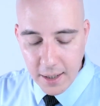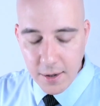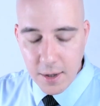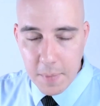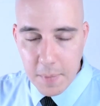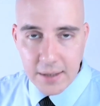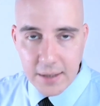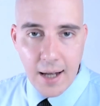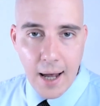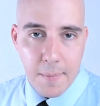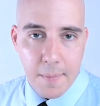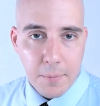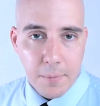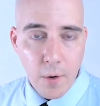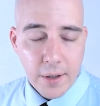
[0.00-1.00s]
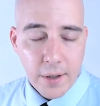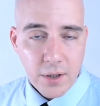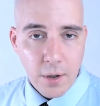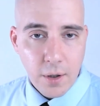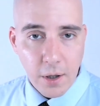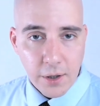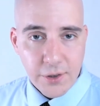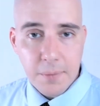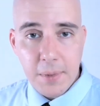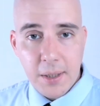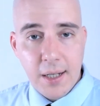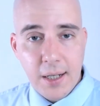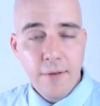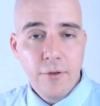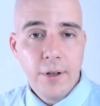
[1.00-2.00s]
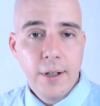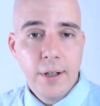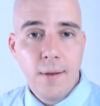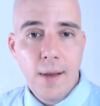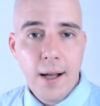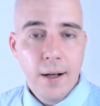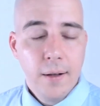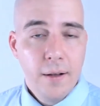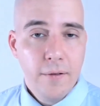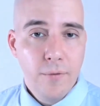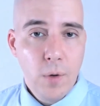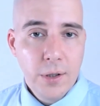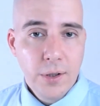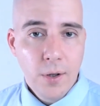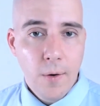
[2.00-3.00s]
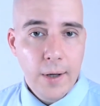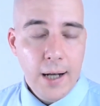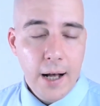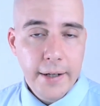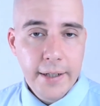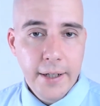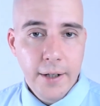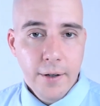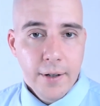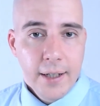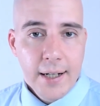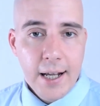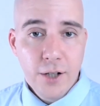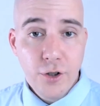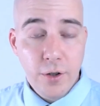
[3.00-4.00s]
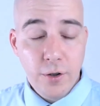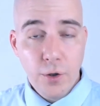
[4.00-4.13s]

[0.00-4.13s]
In the meantime, I'm going to also be covering a lot of what's going on here in Asia.